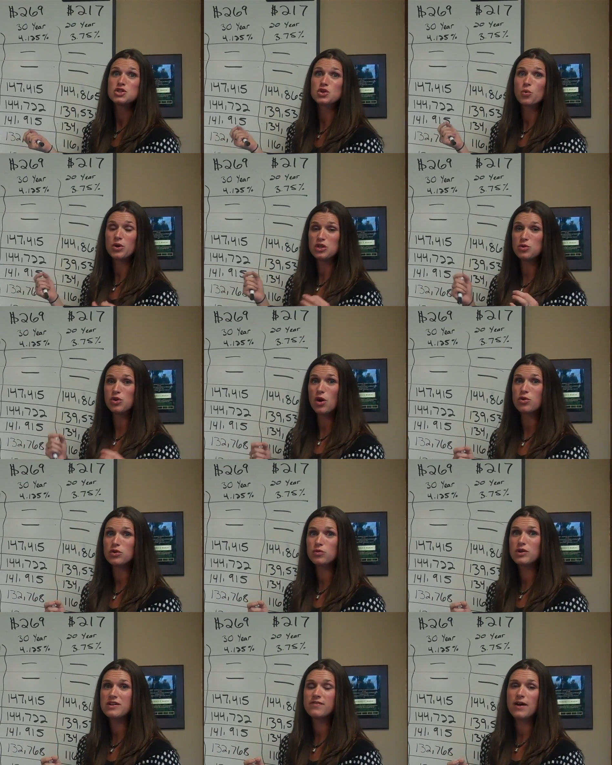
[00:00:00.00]
So when you go to
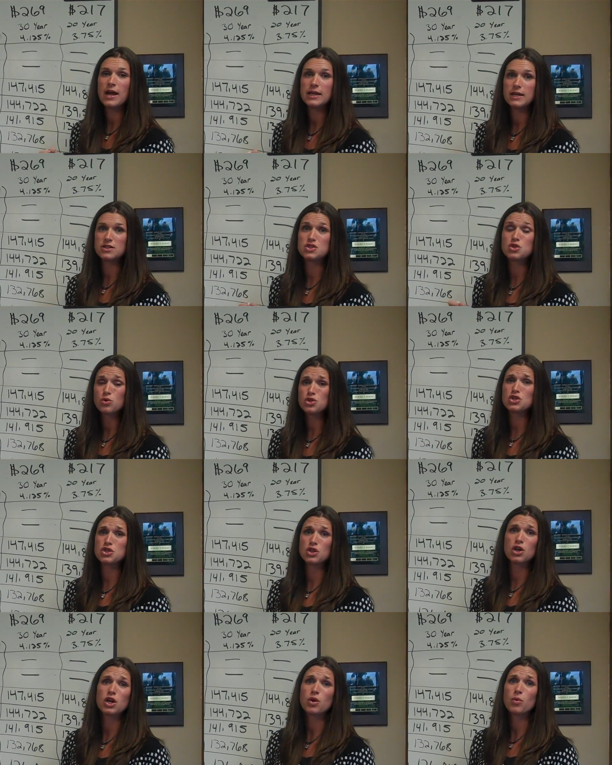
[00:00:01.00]
refinance, don't just
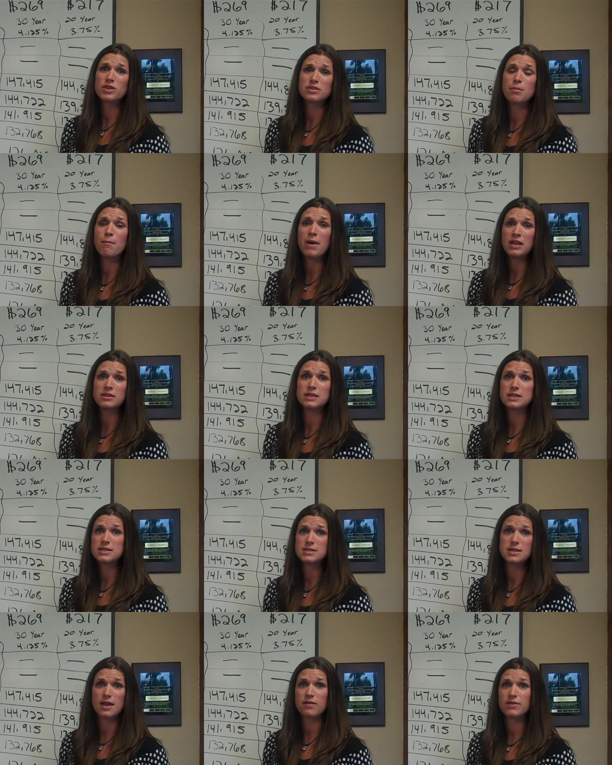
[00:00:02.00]
look at what the monthly
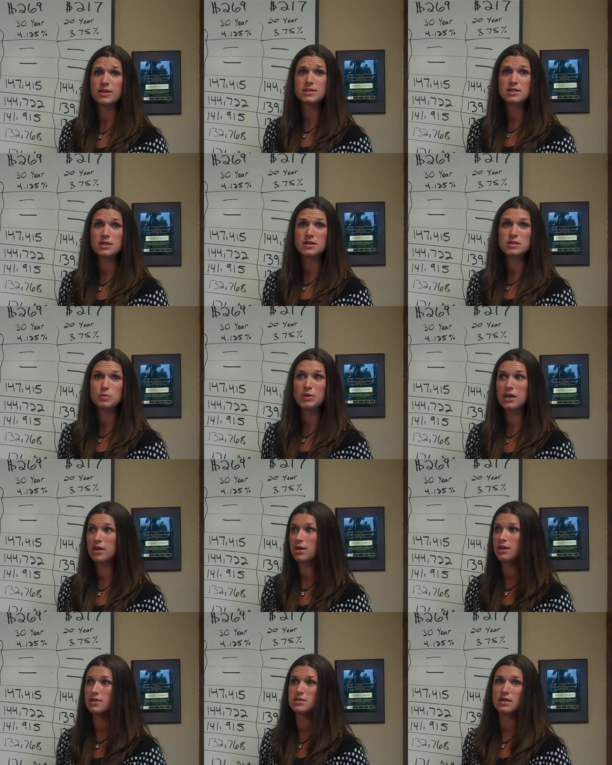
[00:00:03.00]
savings is,
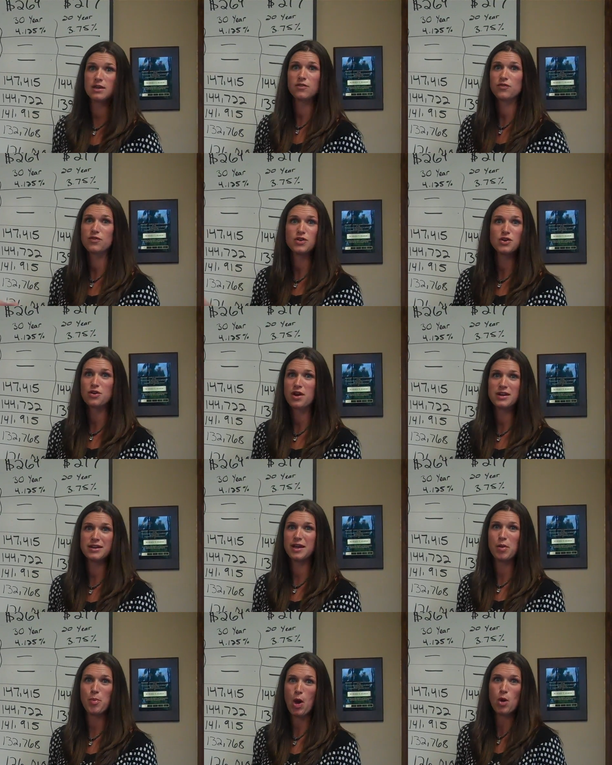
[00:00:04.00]
because if you're
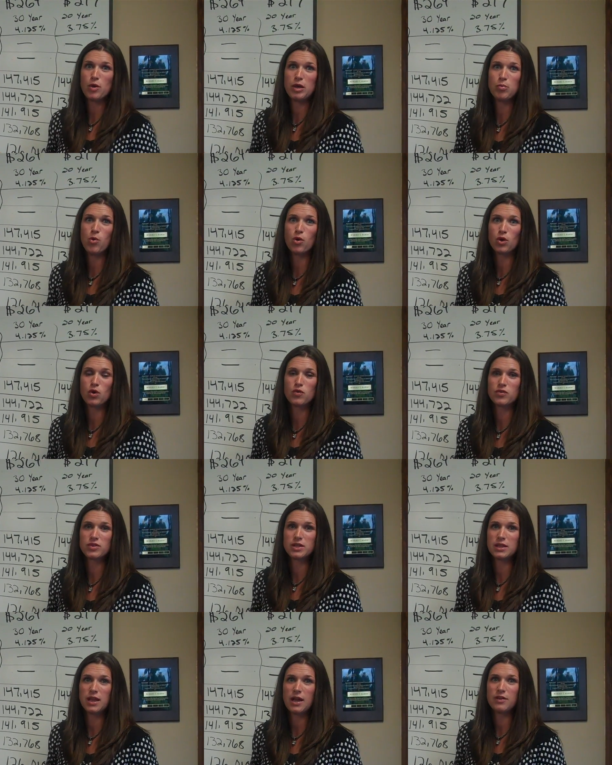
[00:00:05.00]
ending up owing more over
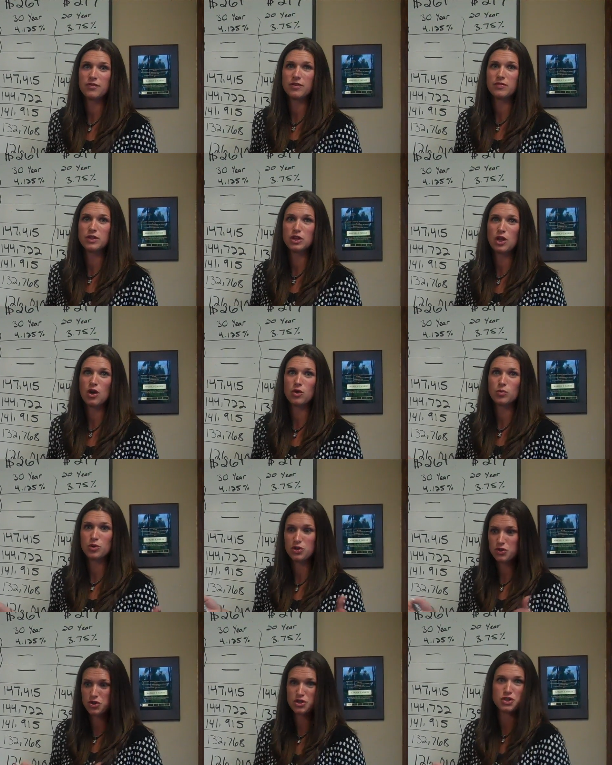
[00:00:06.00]
the life of the loan when
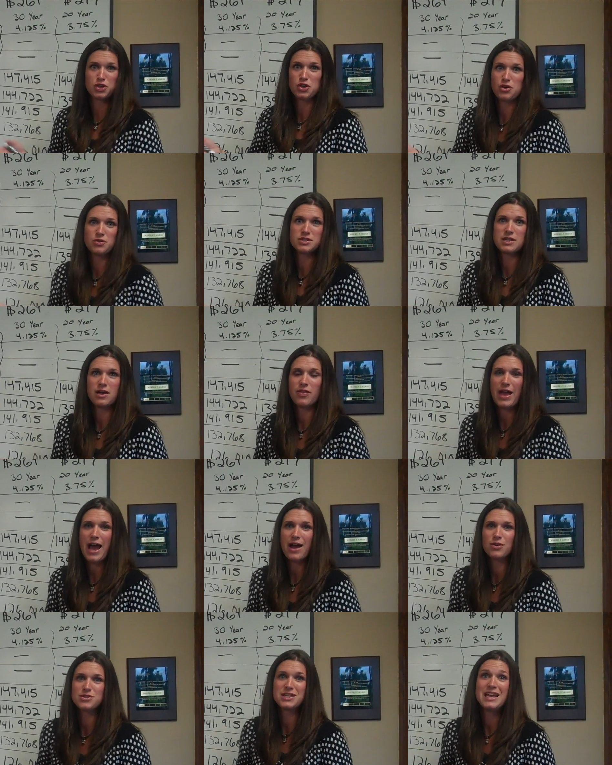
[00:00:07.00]
you're just going to go sell the
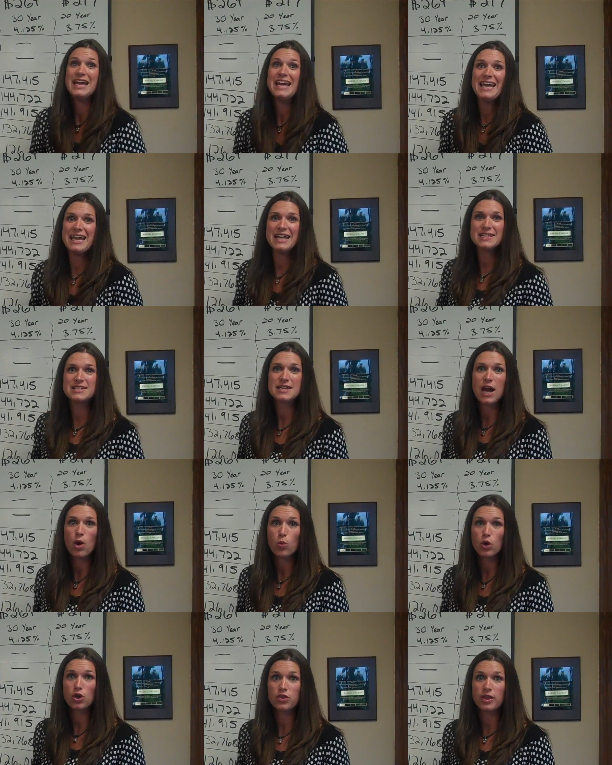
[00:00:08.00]
house, it's not
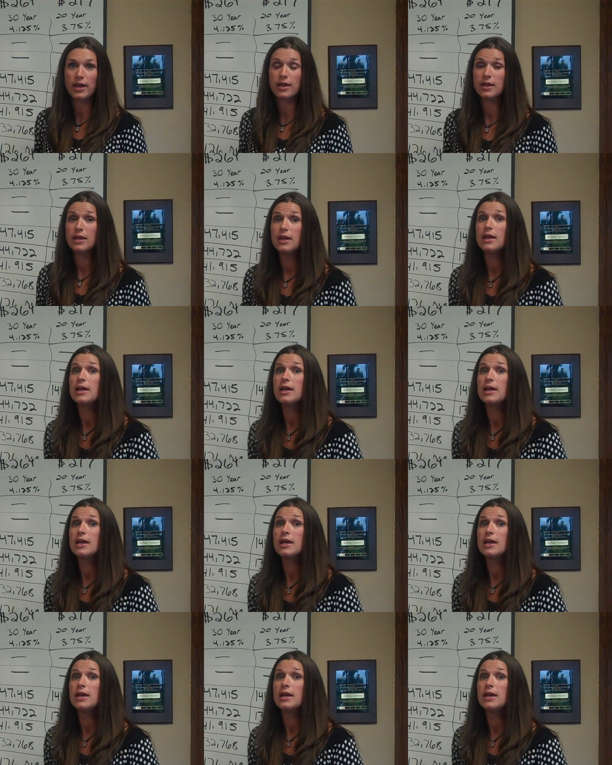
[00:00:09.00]
worth it.